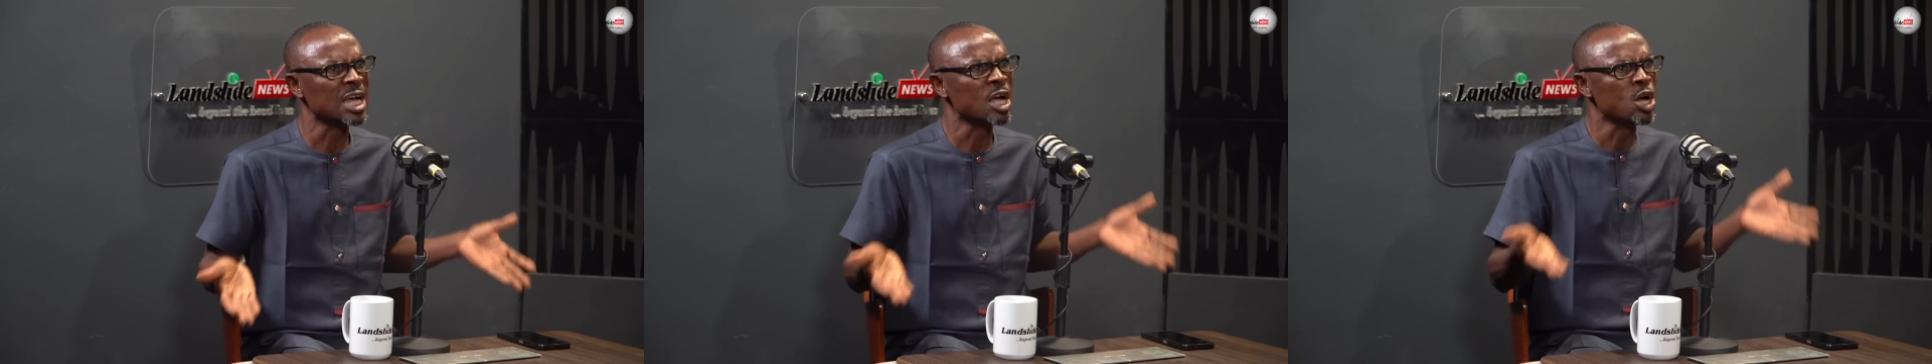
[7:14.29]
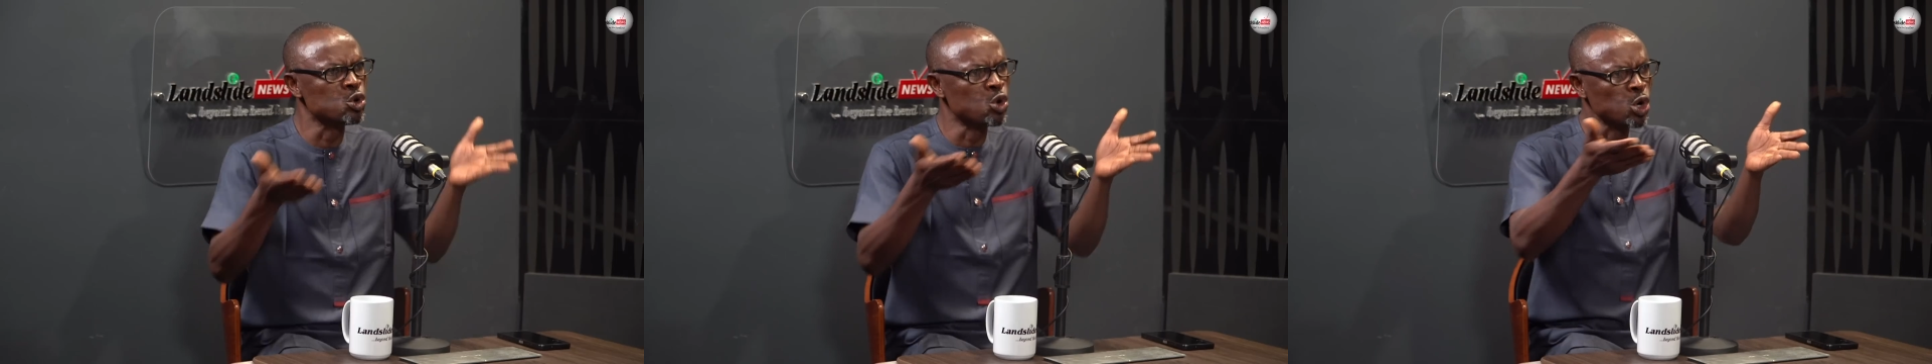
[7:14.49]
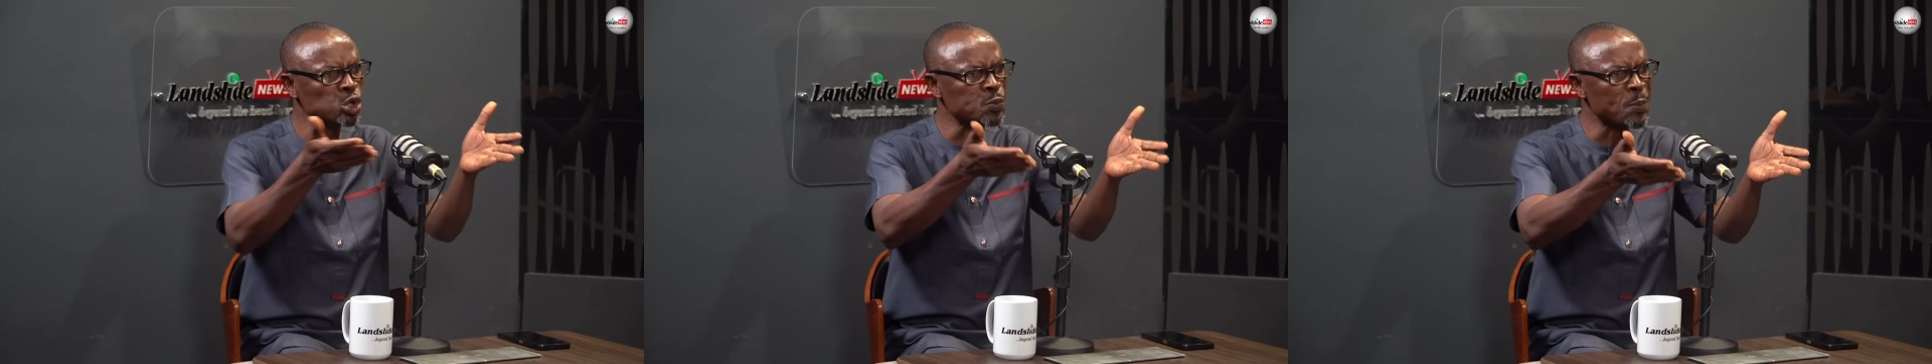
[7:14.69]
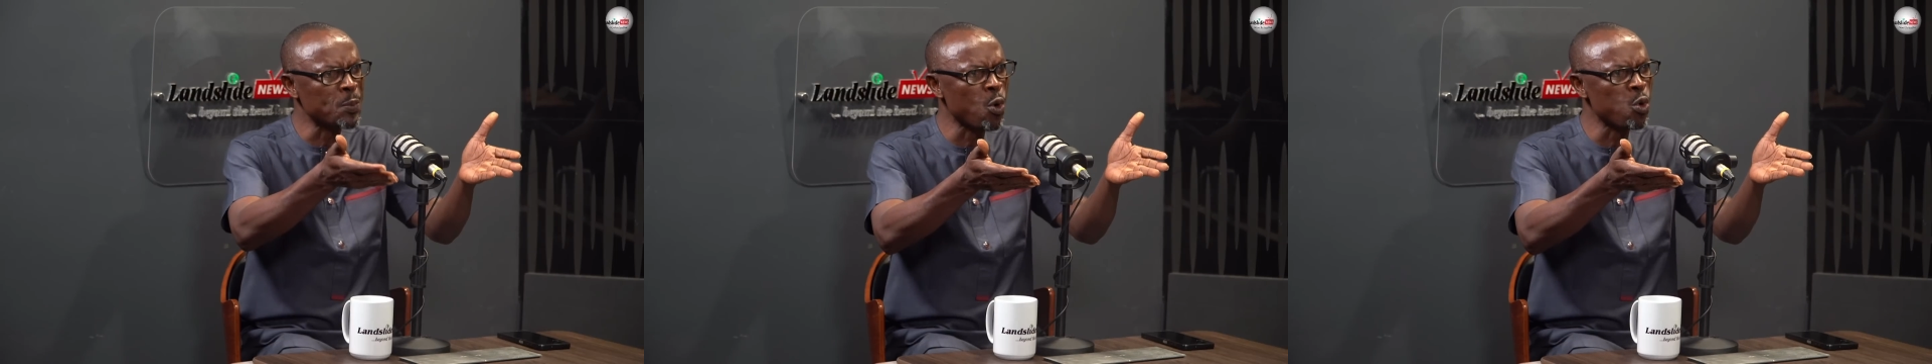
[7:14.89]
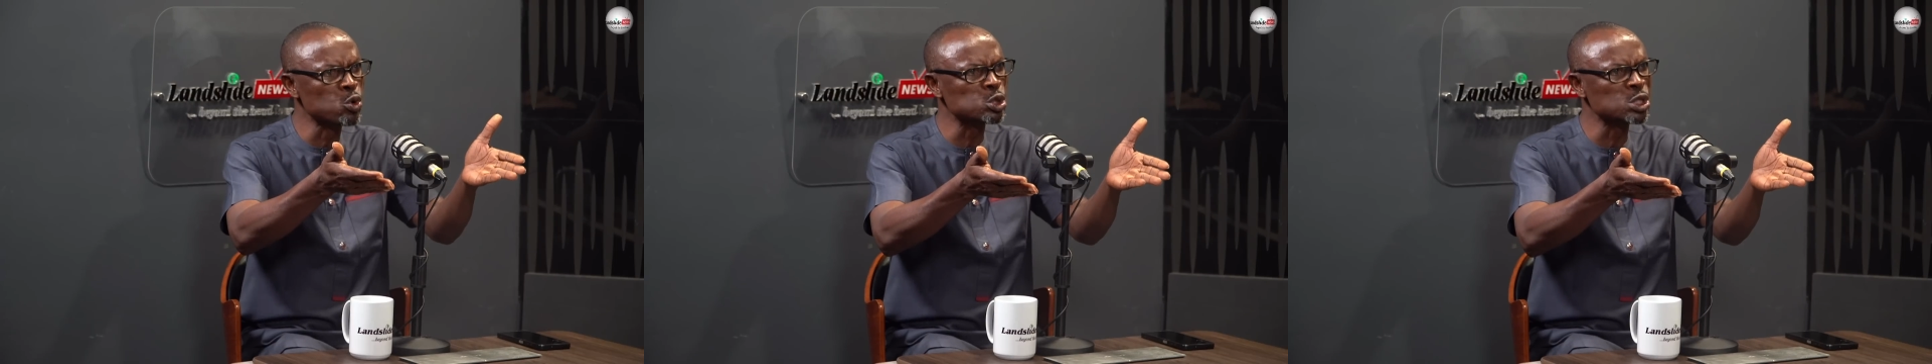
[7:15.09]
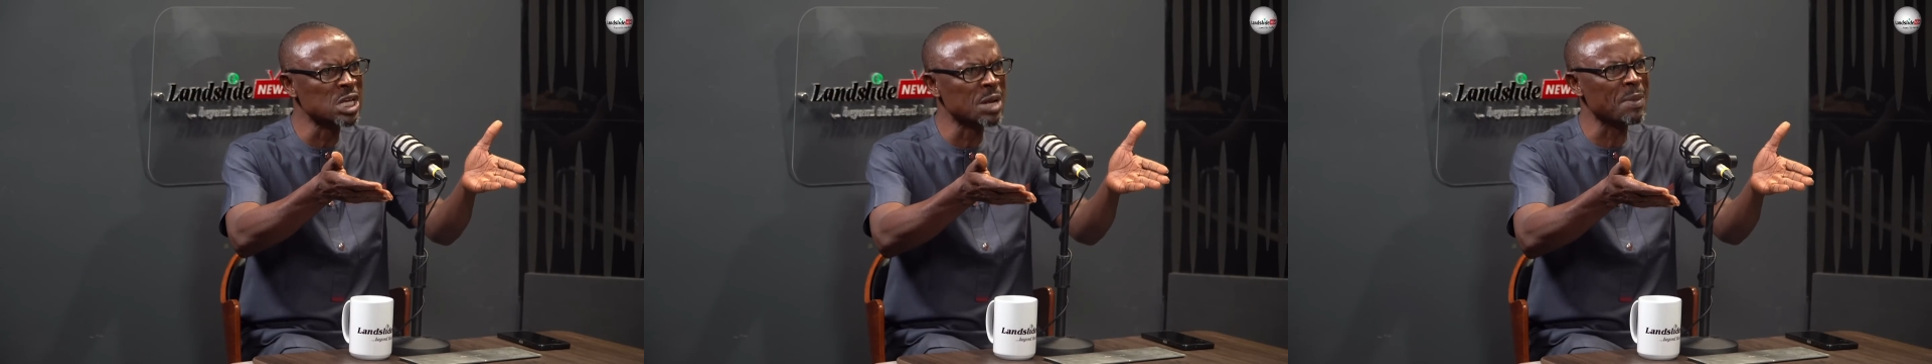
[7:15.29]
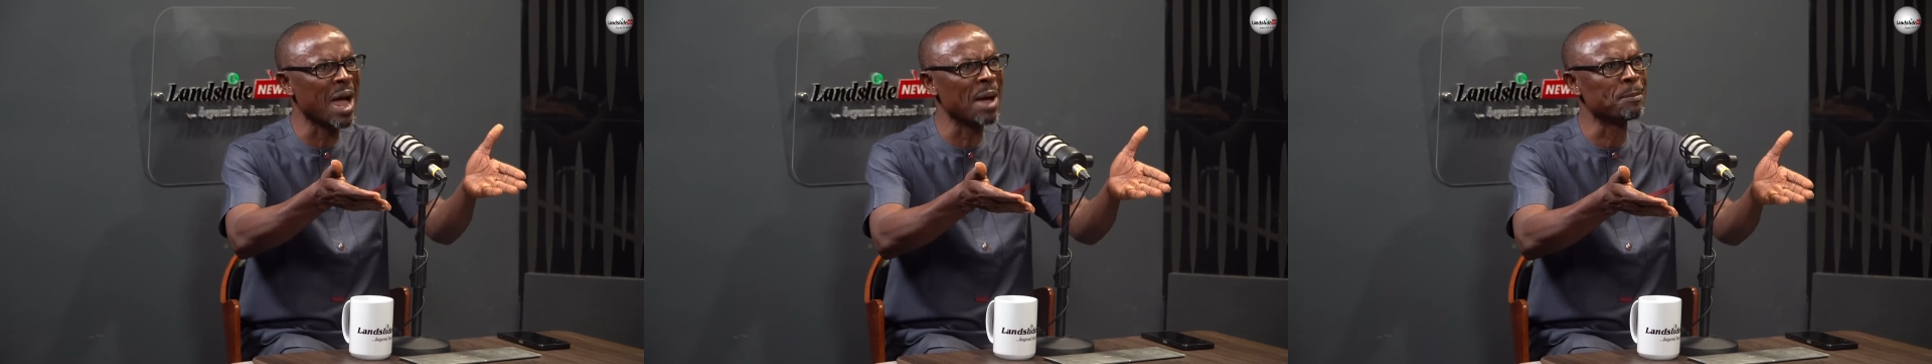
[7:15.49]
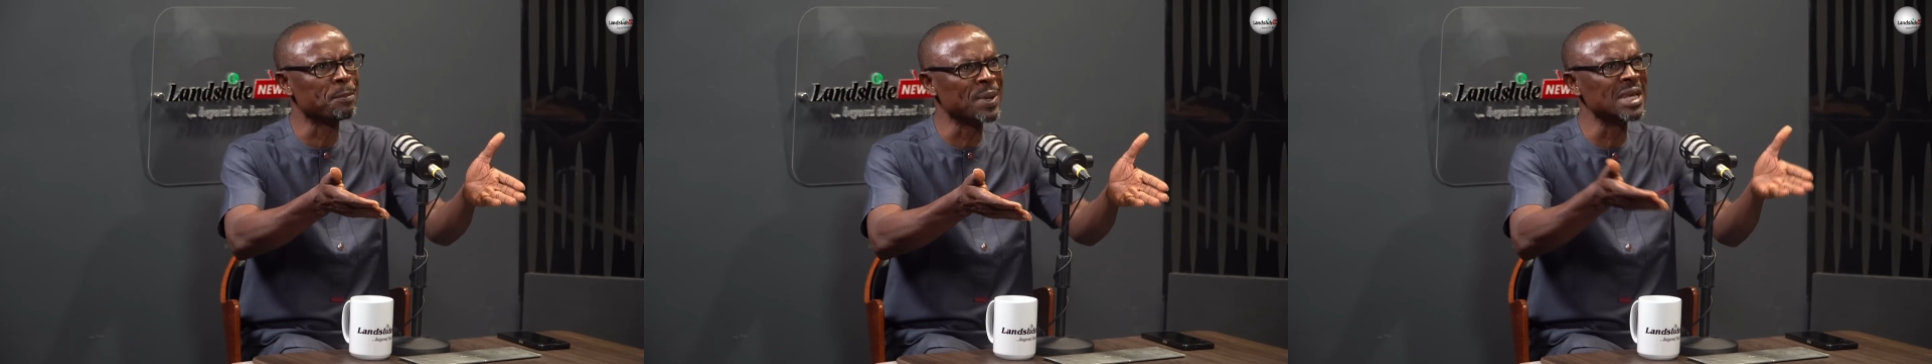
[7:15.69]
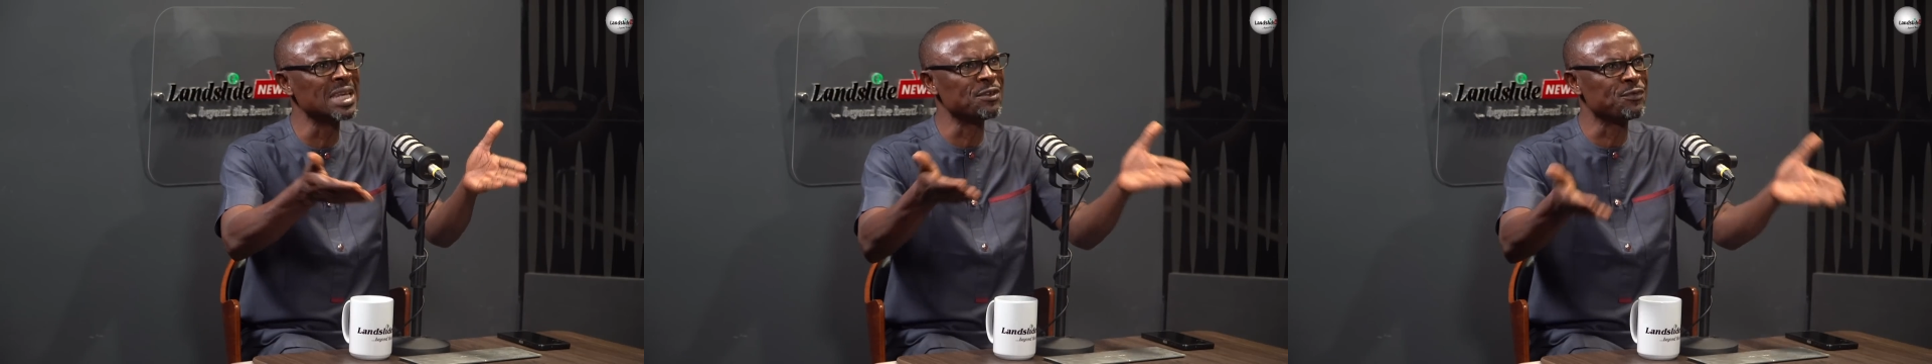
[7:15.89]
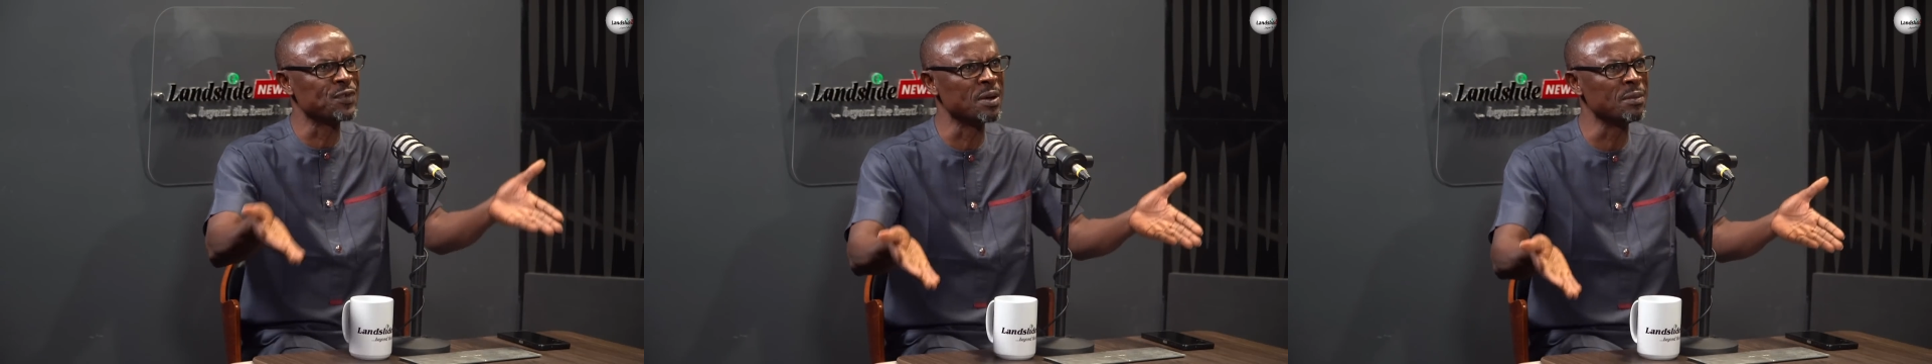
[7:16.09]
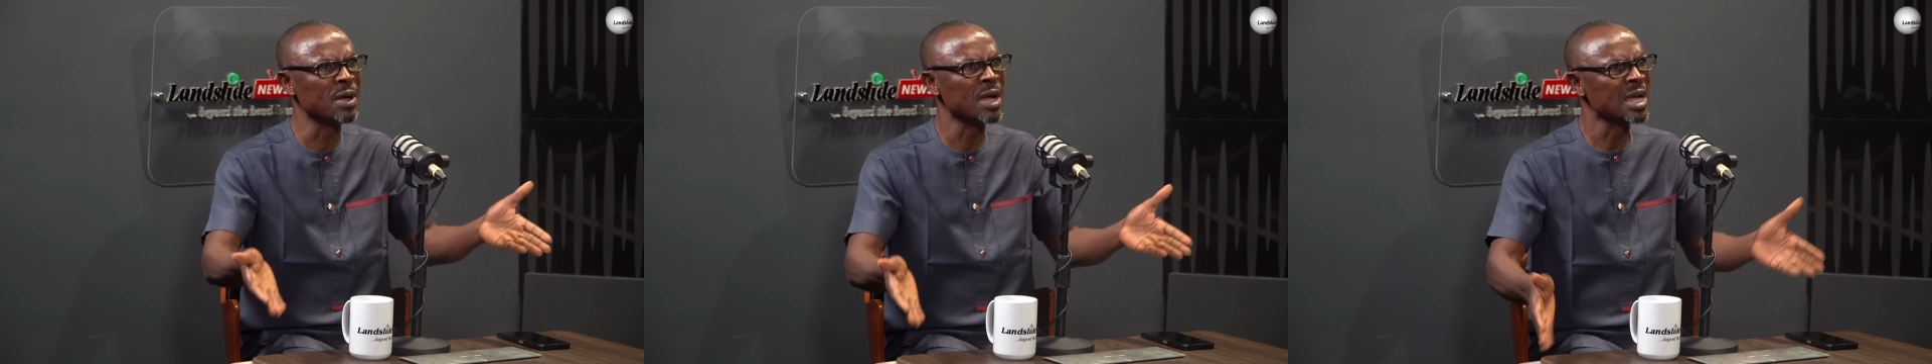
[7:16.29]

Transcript: Those people whose name are being defamed,